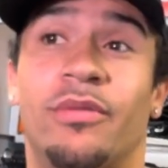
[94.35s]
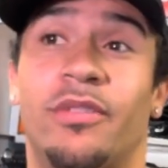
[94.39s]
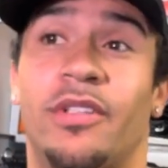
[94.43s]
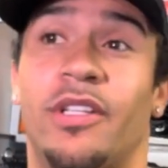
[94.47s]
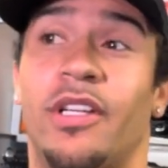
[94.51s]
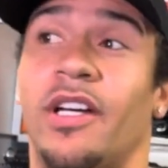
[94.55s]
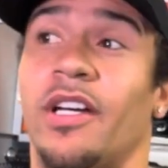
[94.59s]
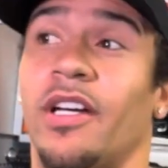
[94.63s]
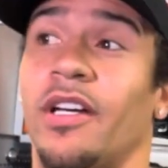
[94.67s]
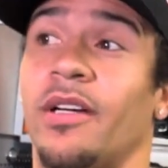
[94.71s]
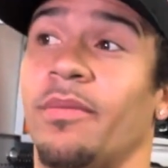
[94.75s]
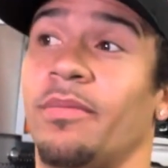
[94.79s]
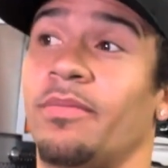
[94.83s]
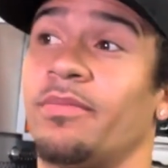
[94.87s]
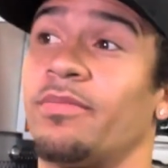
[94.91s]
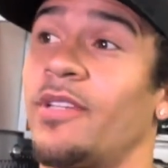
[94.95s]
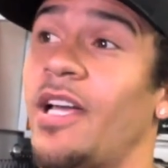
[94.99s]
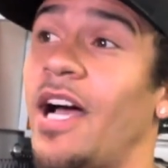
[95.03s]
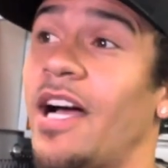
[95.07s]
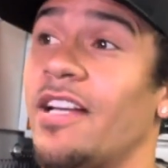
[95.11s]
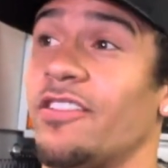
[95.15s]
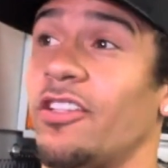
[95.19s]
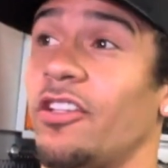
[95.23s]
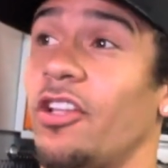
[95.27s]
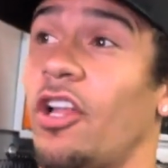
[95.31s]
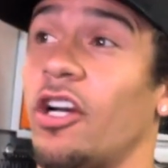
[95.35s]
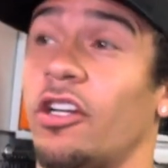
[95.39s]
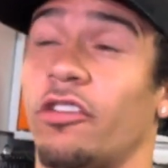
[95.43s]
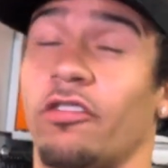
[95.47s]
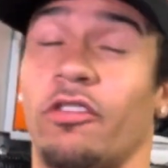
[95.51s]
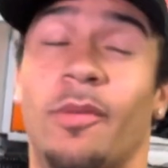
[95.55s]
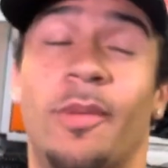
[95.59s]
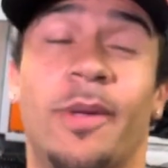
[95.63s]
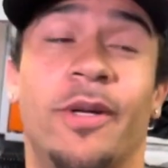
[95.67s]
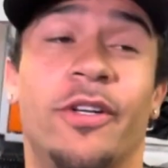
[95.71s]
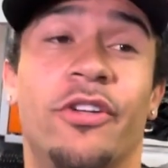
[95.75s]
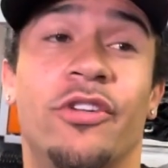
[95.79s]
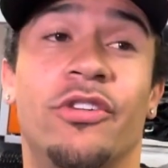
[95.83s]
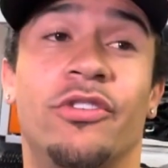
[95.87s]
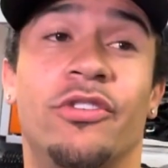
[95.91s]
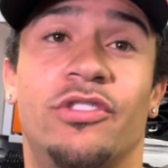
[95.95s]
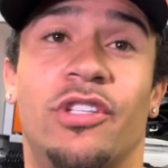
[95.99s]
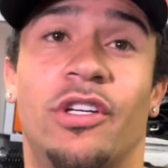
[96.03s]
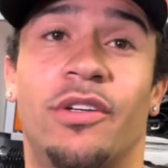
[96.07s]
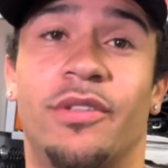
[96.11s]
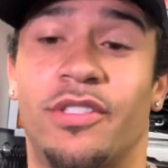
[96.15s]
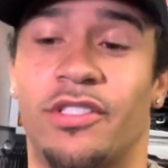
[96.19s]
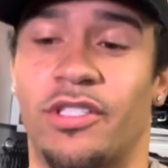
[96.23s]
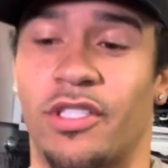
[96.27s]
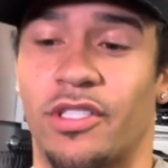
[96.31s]
The guys in the locker room aren't new.
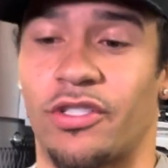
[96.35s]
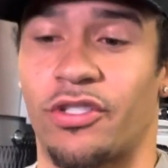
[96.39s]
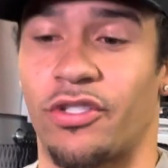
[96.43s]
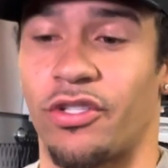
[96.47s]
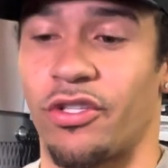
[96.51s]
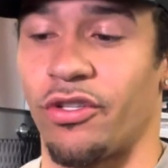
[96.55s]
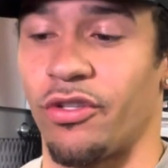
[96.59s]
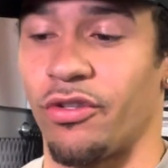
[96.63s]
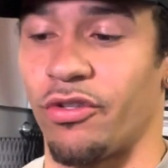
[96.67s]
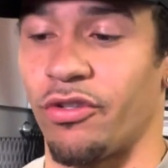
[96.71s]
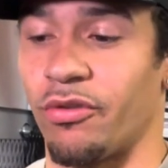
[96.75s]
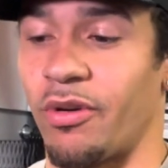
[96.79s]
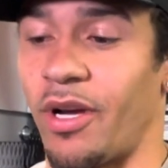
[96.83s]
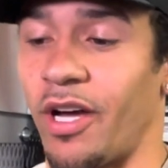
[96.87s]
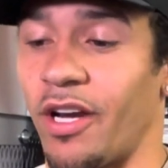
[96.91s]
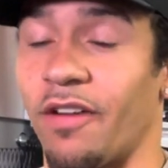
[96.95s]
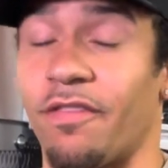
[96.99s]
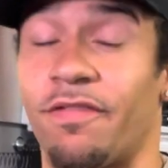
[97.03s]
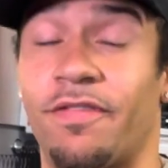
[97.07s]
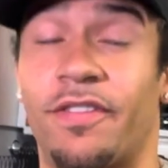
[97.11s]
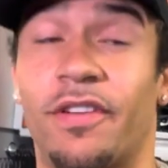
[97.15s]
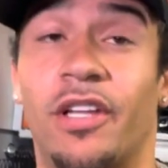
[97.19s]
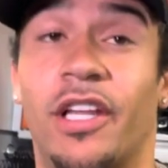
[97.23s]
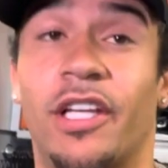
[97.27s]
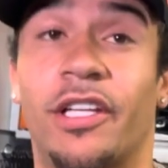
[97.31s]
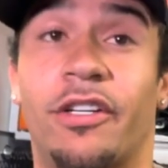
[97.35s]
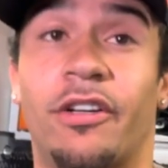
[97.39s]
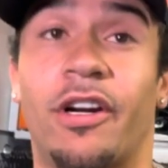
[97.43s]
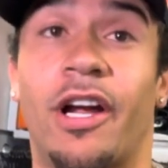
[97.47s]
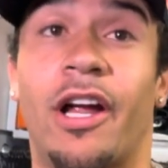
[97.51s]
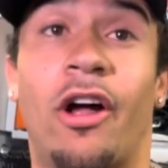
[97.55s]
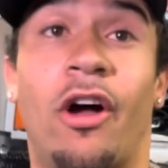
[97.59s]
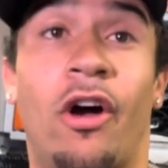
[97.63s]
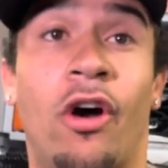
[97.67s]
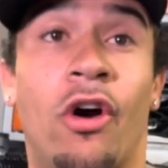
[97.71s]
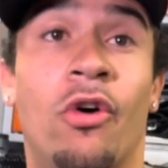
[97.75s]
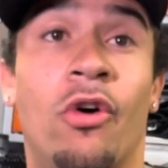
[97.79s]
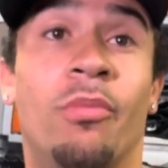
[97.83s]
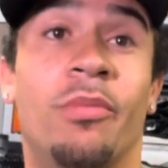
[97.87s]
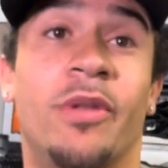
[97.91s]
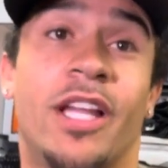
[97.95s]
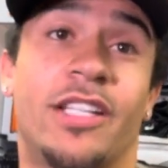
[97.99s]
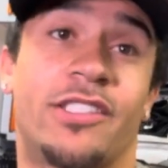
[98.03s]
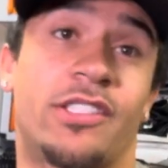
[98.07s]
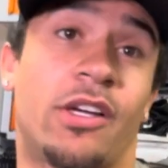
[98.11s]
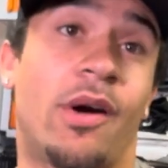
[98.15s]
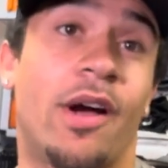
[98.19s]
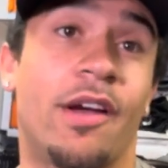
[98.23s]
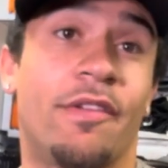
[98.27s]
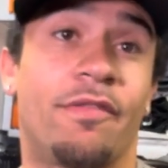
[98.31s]
So it's just you kind of feel like you're at home, and
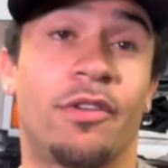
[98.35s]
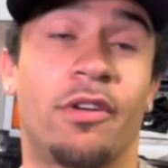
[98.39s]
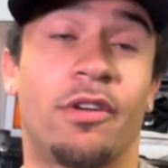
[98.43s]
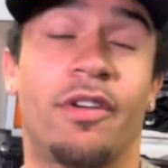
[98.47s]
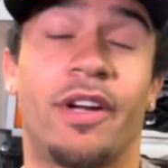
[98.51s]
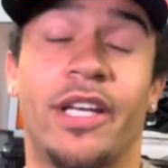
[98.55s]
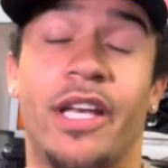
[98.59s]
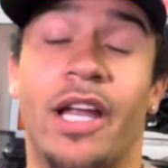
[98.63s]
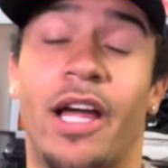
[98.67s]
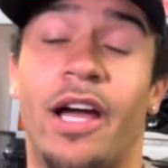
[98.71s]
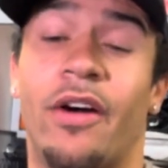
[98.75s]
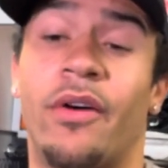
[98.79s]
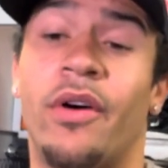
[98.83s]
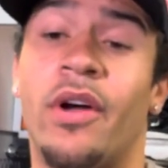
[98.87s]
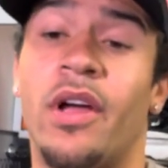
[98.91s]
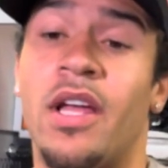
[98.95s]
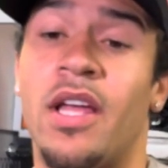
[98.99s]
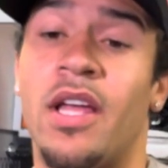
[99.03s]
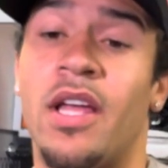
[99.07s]
that's how I feel right now.